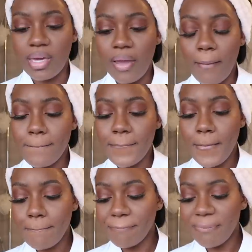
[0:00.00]
me.
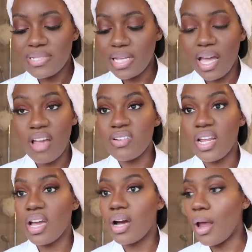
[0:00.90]
It's like an
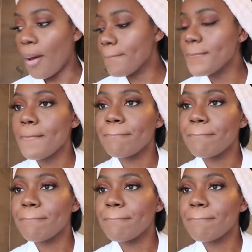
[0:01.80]
everyday color.